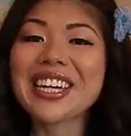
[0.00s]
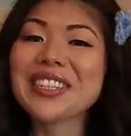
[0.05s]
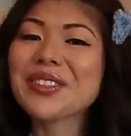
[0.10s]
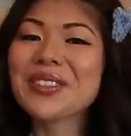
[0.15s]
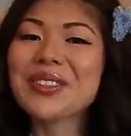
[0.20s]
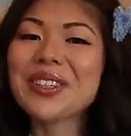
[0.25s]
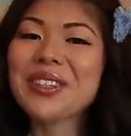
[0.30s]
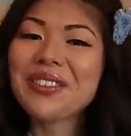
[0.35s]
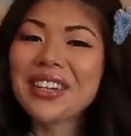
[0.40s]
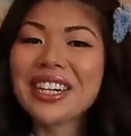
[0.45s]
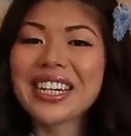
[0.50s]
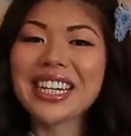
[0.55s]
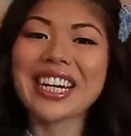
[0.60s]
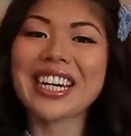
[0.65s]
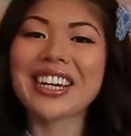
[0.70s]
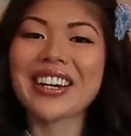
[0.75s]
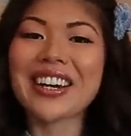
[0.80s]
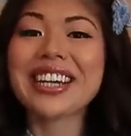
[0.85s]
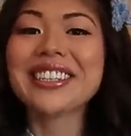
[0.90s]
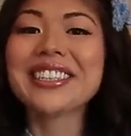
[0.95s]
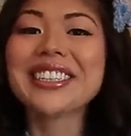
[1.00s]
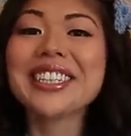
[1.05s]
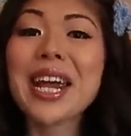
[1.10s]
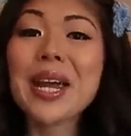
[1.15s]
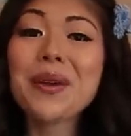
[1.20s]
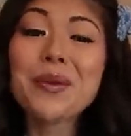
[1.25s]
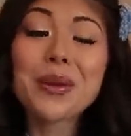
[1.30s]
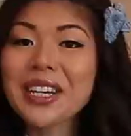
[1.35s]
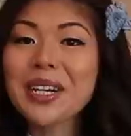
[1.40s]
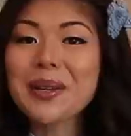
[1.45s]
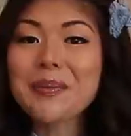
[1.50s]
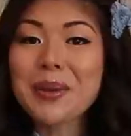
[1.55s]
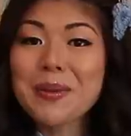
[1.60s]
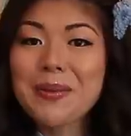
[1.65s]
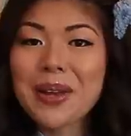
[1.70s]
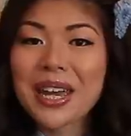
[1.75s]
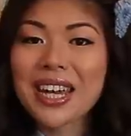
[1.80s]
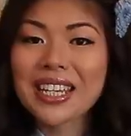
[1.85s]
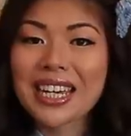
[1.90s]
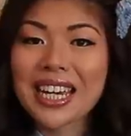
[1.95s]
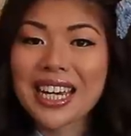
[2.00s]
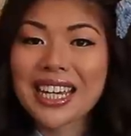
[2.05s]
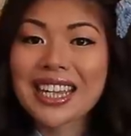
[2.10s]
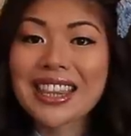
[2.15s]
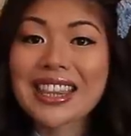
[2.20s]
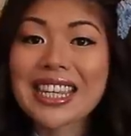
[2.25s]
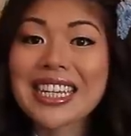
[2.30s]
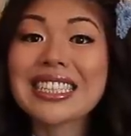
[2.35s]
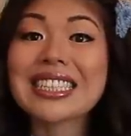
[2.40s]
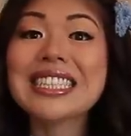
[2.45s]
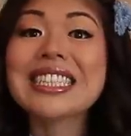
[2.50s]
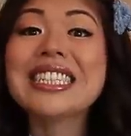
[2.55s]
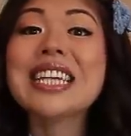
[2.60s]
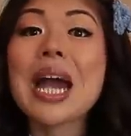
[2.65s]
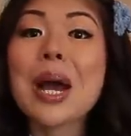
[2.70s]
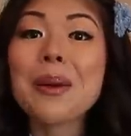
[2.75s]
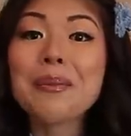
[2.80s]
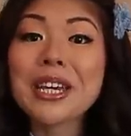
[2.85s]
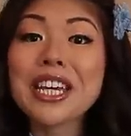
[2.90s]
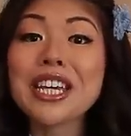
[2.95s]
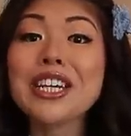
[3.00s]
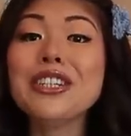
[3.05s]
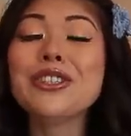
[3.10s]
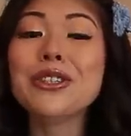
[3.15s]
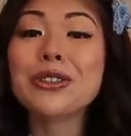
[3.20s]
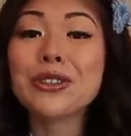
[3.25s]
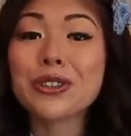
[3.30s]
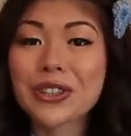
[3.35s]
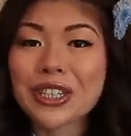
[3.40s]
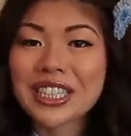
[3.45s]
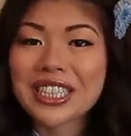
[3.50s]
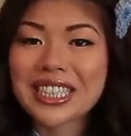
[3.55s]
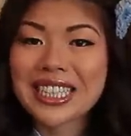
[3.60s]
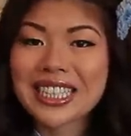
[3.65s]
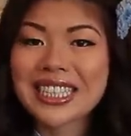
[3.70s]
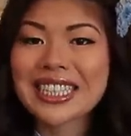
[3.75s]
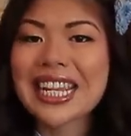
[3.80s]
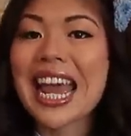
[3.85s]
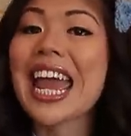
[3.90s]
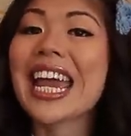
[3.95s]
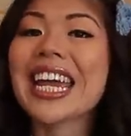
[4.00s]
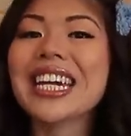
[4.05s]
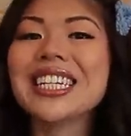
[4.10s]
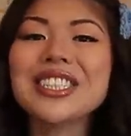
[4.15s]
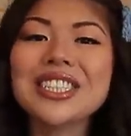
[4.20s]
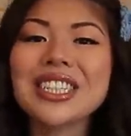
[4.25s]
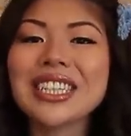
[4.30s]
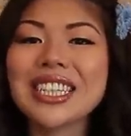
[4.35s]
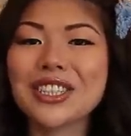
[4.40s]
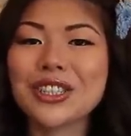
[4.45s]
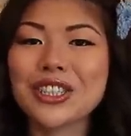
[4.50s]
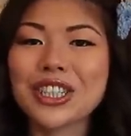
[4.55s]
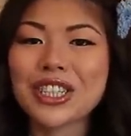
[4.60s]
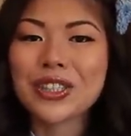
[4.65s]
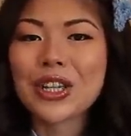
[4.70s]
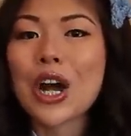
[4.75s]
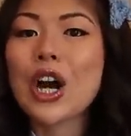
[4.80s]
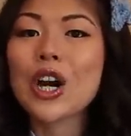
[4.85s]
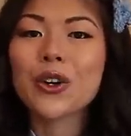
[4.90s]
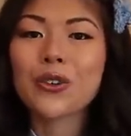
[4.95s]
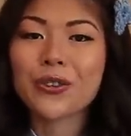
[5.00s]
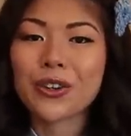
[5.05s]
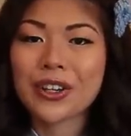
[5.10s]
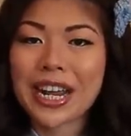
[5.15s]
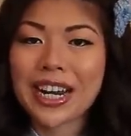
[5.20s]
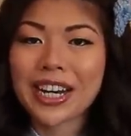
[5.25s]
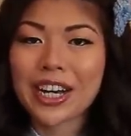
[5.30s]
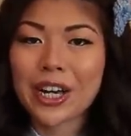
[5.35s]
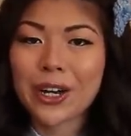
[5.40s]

it's Olivia here, and today we're going to be making these yummy, nutritious, and delicious overnight